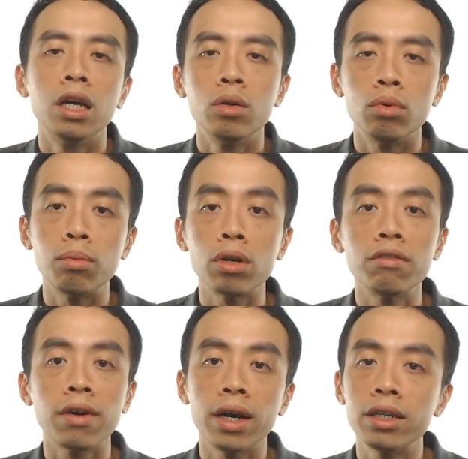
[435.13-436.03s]
We
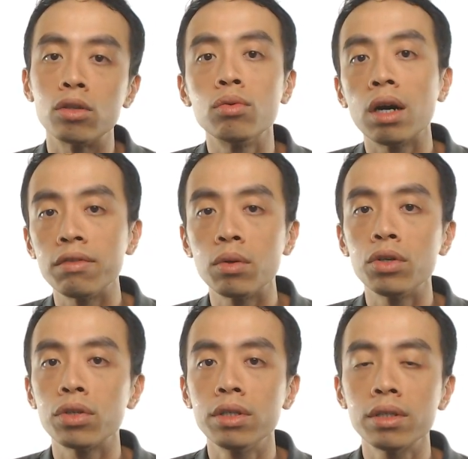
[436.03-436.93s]
modify the two half
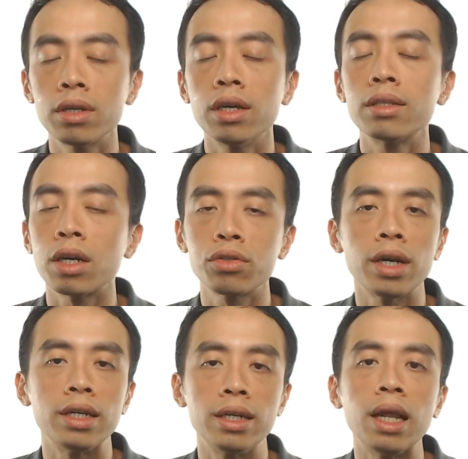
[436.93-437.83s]
equations such
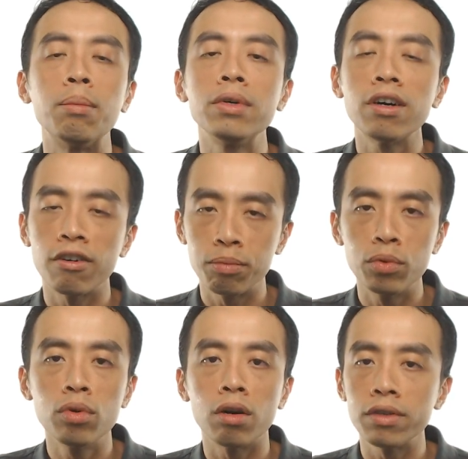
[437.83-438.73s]
that the number of
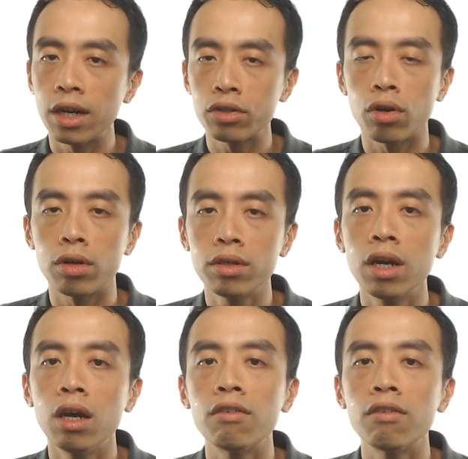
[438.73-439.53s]
mole of electron